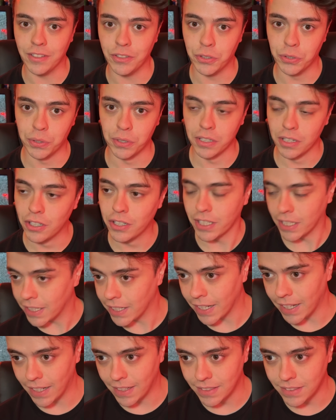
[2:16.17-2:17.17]
You're looking
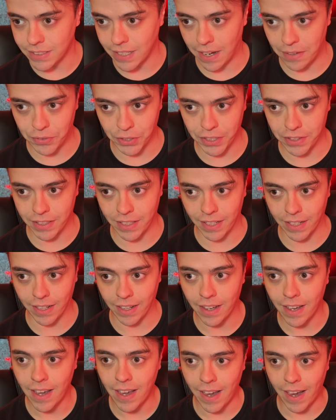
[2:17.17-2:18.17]
into everything
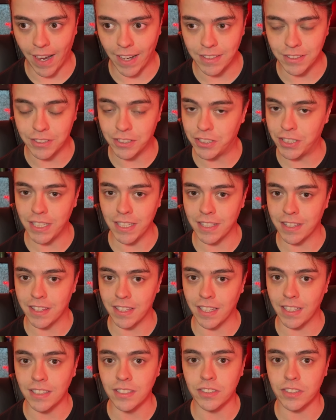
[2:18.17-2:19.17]
and seeing
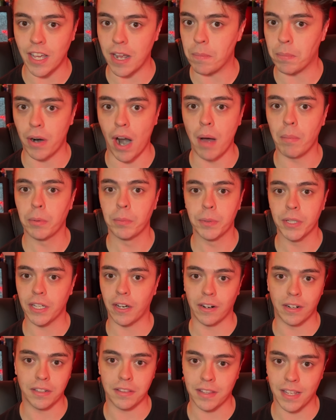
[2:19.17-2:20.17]
things that probably
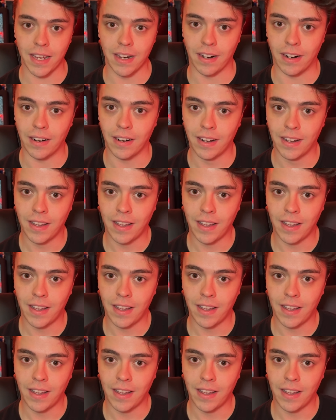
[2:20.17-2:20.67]
aren't there.